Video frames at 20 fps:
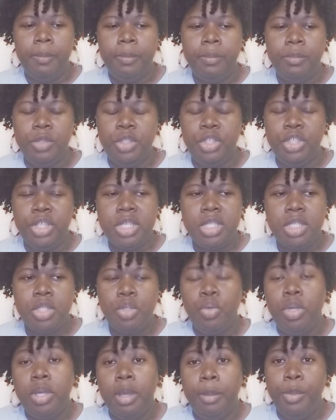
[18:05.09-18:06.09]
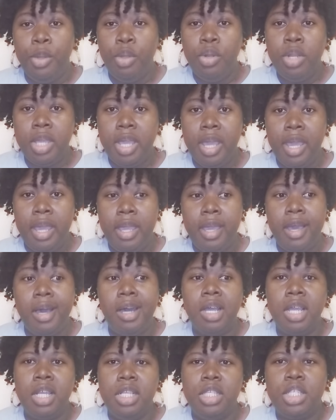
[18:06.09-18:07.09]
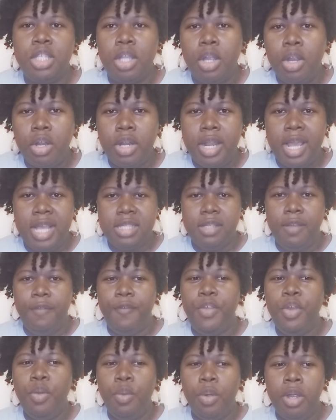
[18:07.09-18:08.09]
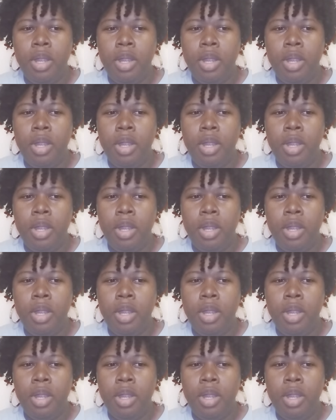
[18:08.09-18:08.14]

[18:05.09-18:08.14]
just to communicate a concern as a viewer